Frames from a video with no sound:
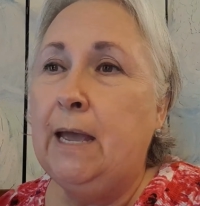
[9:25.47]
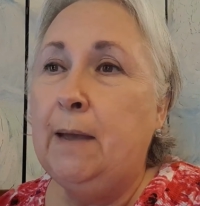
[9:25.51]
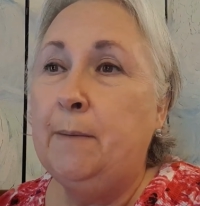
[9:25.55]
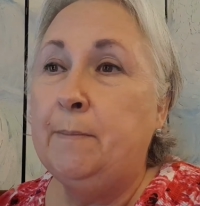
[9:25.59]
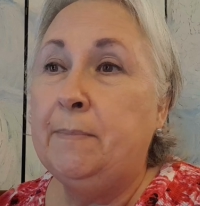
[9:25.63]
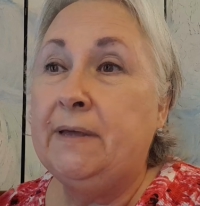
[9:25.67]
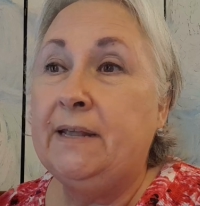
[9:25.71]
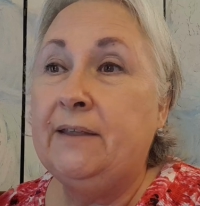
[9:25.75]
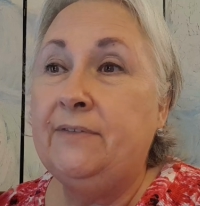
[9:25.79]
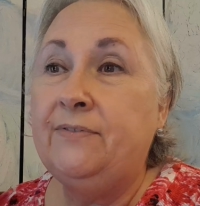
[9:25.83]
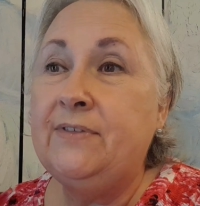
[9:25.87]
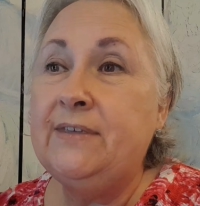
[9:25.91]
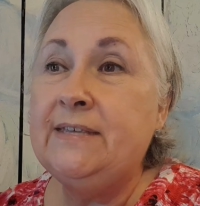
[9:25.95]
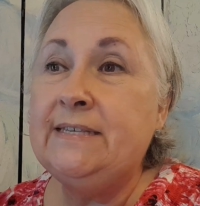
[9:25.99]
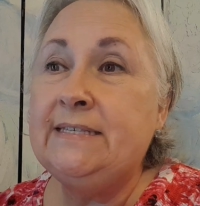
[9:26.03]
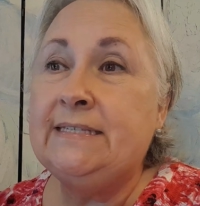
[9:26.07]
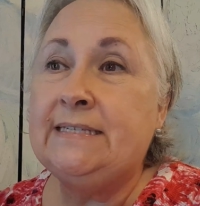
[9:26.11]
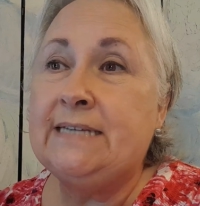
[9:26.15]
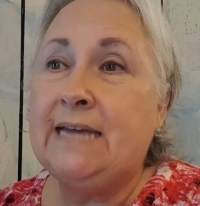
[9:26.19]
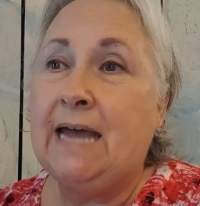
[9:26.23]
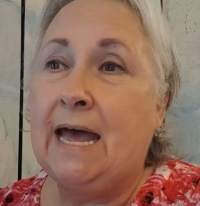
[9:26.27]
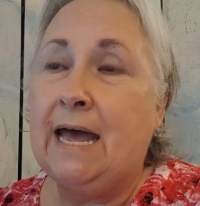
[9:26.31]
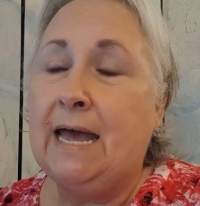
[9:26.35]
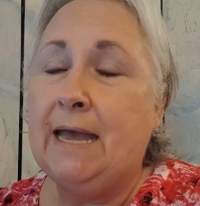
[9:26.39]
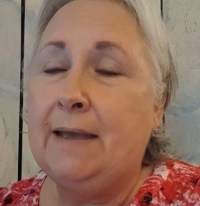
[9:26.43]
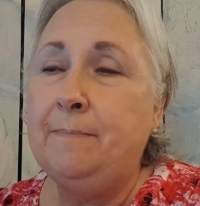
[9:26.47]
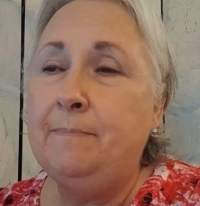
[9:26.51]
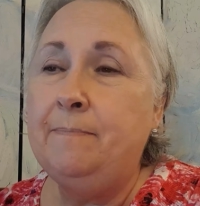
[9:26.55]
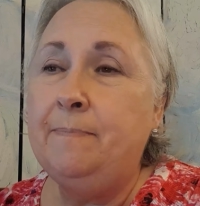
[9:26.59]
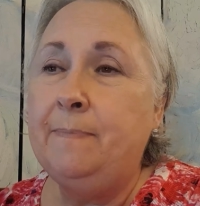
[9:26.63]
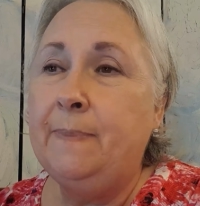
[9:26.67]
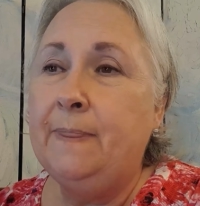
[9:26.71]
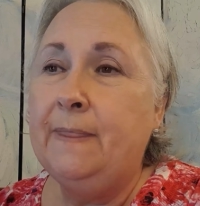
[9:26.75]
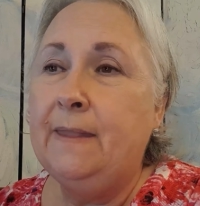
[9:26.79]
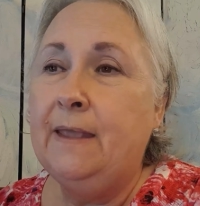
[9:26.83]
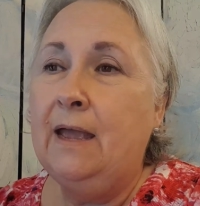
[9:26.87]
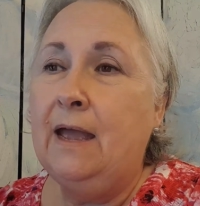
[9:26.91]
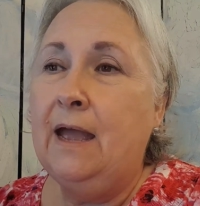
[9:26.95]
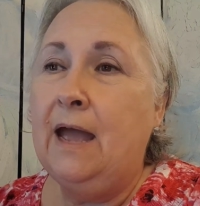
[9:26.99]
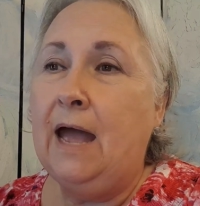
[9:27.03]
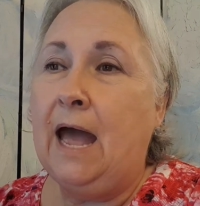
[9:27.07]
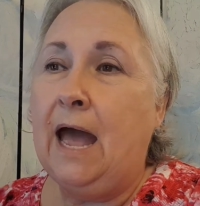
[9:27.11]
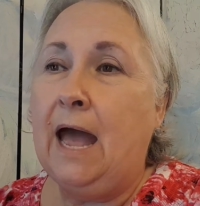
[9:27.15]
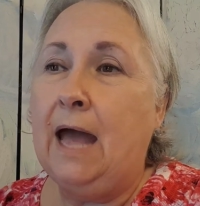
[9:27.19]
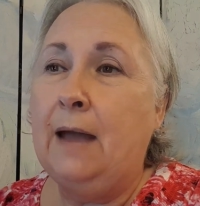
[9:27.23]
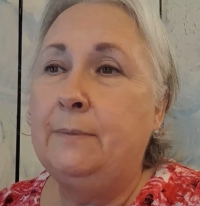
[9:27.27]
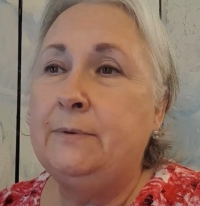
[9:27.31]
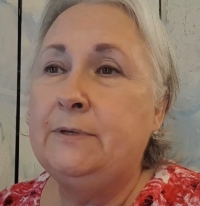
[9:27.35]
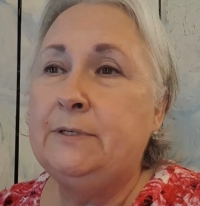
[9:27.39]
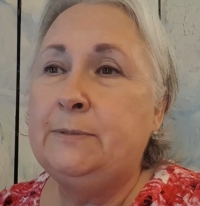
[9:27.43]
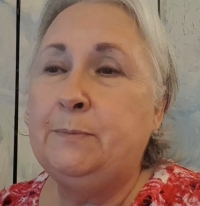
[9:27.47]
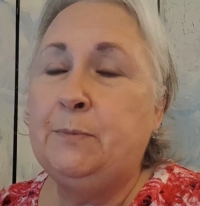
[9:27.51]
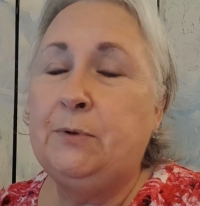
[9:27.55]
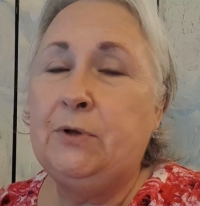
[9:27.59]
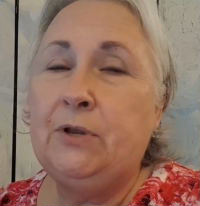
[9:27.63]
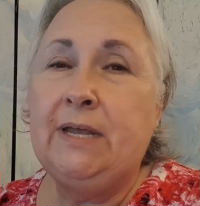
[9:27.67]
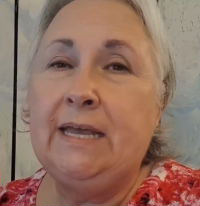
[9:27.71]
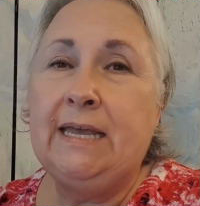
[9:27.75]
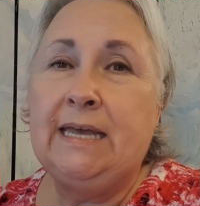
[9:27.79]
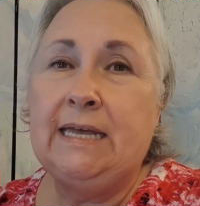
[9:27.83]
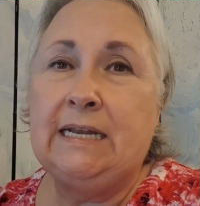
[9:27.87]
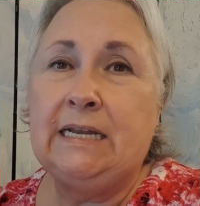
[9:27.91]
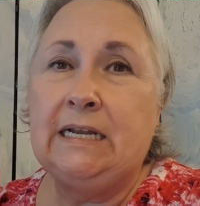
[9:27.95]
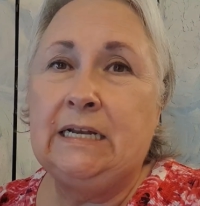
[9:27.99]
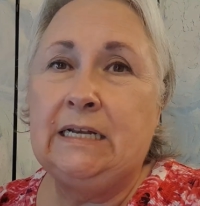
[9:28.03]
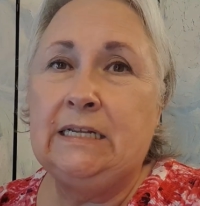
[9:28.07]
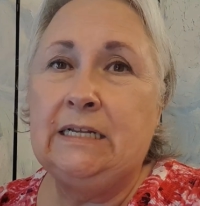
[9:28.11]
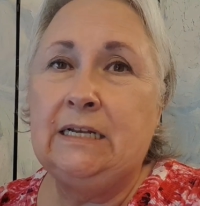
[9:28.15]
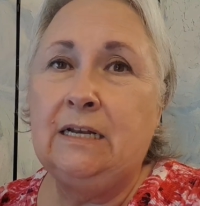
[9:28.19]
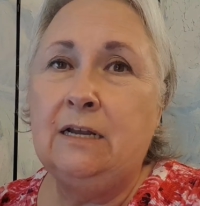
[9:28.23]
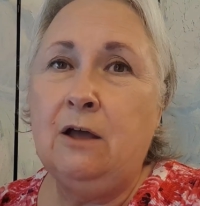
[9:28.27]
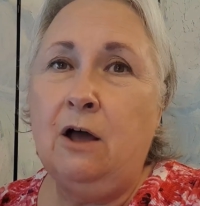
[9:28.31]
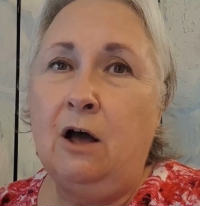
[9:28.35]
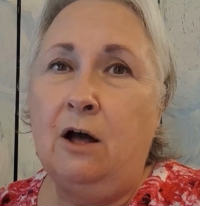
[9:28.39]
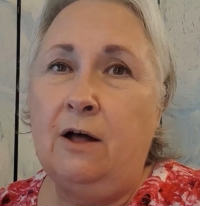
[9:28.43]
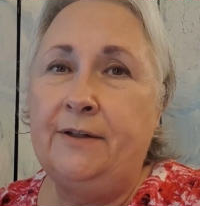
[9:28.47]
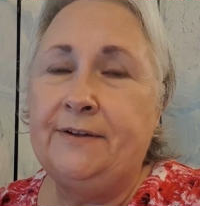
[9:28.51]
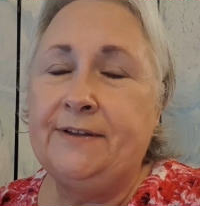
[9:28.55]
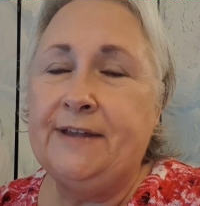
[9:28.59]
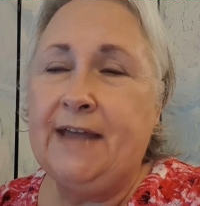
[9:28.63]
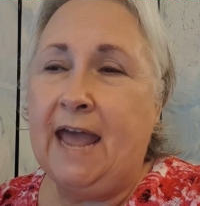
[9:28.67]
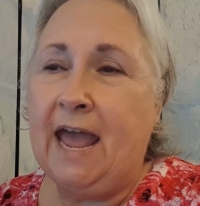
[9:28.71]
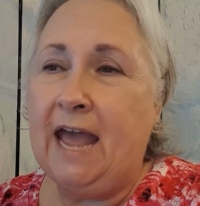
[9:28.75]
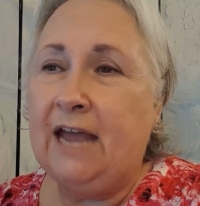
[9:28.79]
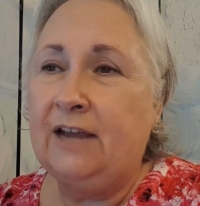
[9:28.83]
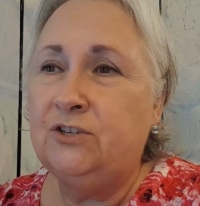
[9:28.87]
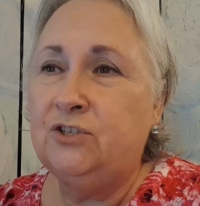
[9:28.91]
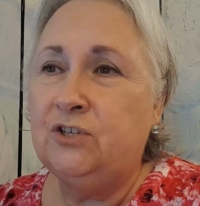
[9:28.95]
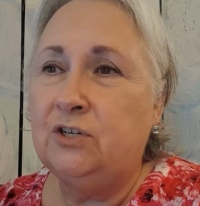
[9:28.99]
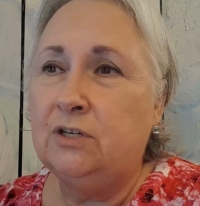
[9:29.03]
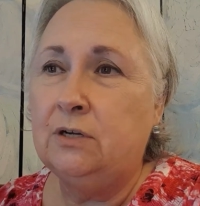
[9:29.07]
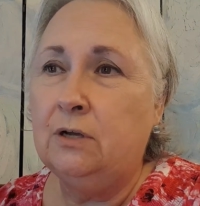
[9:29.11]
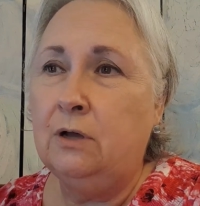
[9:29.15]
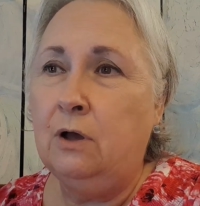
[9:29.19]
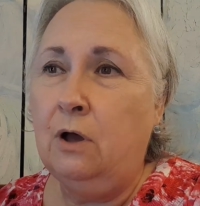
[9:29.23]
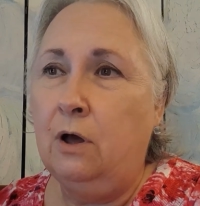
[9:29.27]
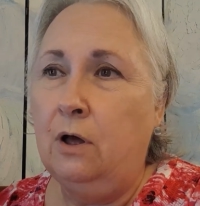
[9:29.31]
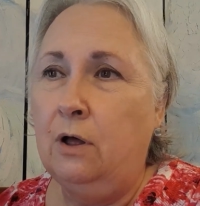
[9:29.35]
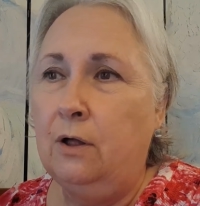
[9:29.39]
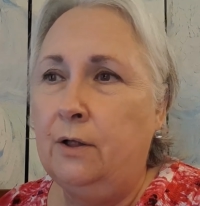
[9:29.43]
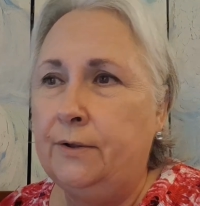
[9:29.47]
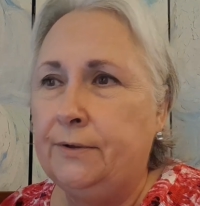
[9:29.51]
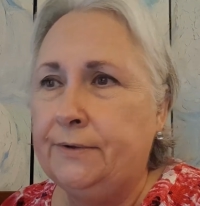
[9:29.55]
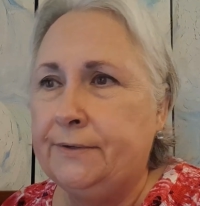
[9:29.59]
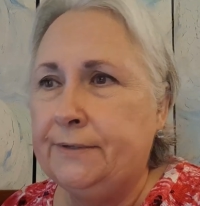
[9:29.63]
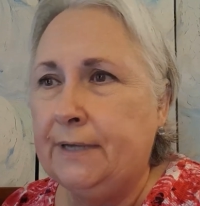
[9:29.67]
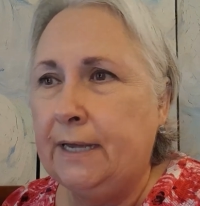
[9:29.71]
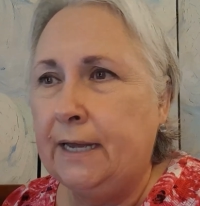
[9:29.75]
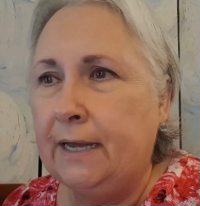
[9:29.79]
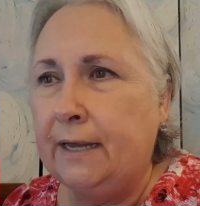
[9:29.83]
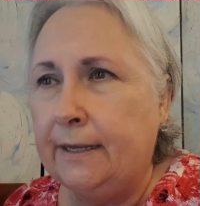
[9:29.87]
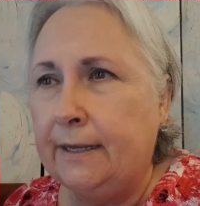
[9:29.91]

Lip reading: But at this time, I was putting in a little call to action called,